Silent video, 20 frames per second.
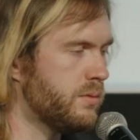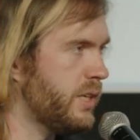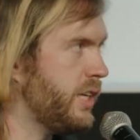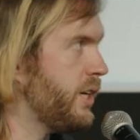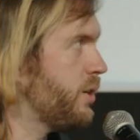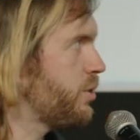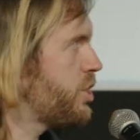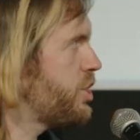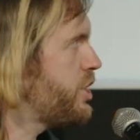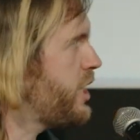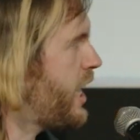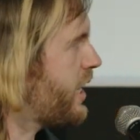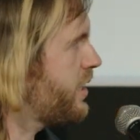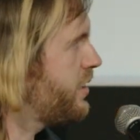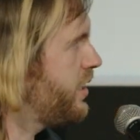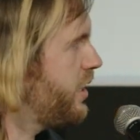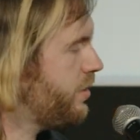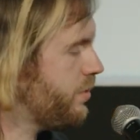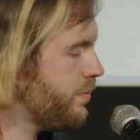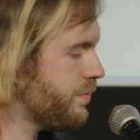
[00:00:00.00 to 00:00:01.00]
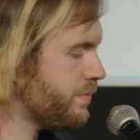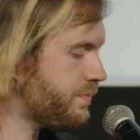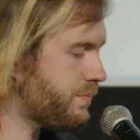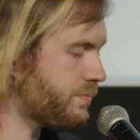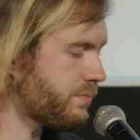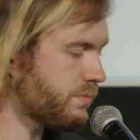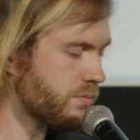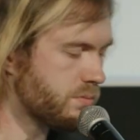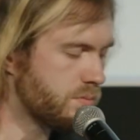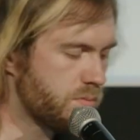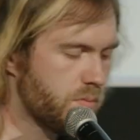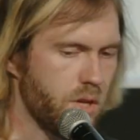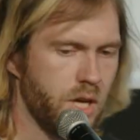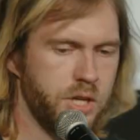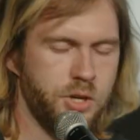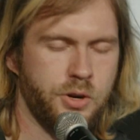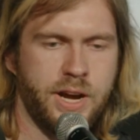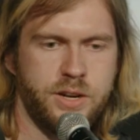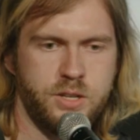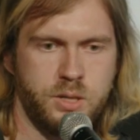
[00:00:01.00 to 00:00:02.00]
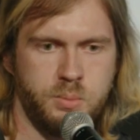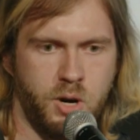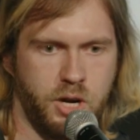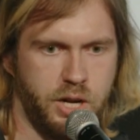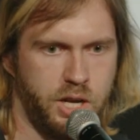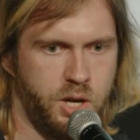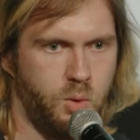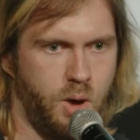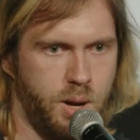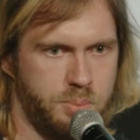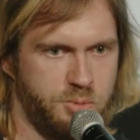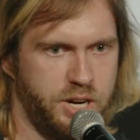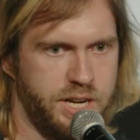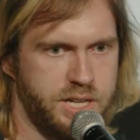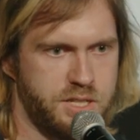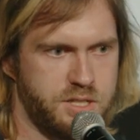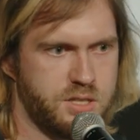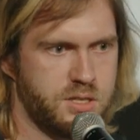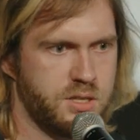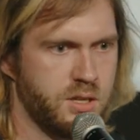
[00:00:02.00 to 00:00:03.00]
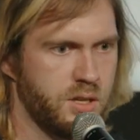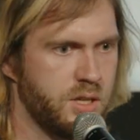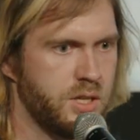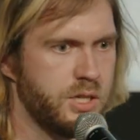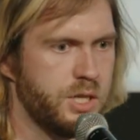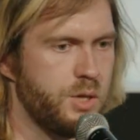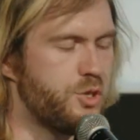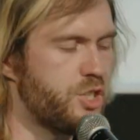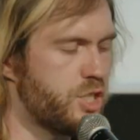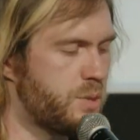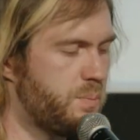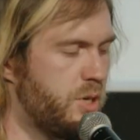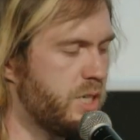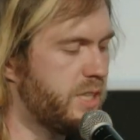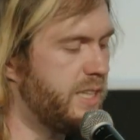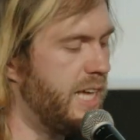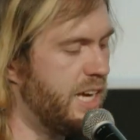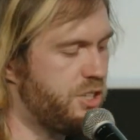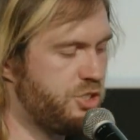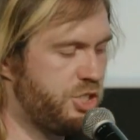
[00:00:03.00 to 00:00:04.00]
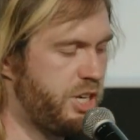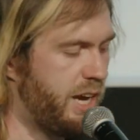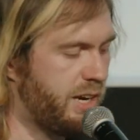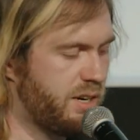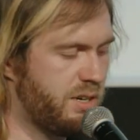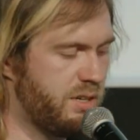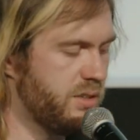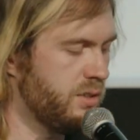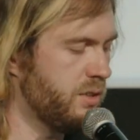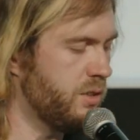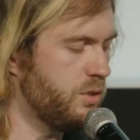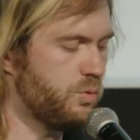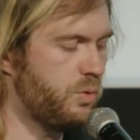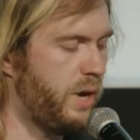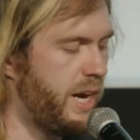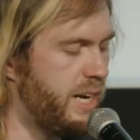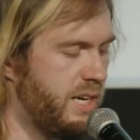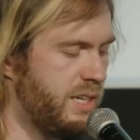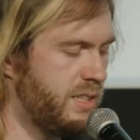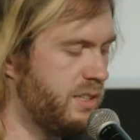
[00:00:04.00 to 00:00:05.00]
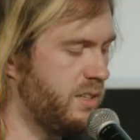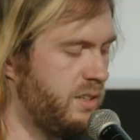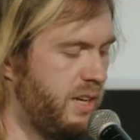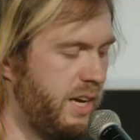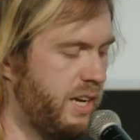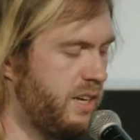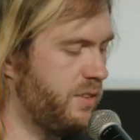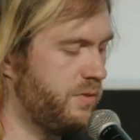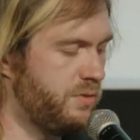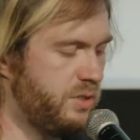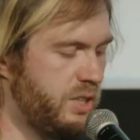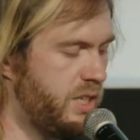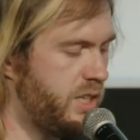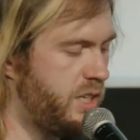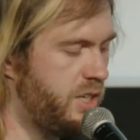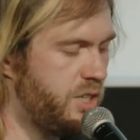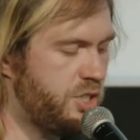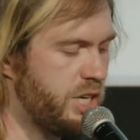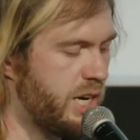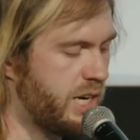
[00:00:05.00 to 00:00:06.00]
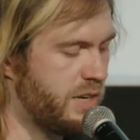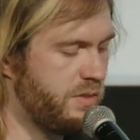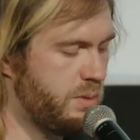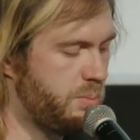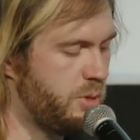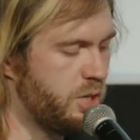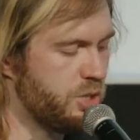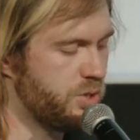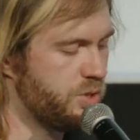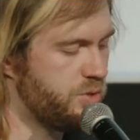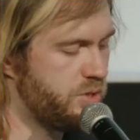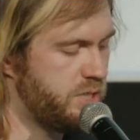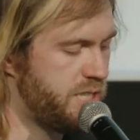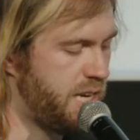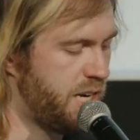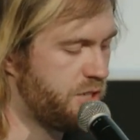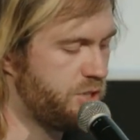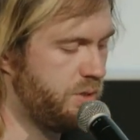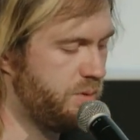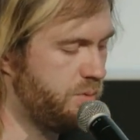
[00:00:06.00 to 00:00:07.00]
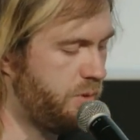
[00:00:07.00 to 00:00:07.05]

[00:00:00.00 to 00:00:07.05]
you know, to check that your counterparty cooperates, you just put that check right in the like validity check of the partial transaction,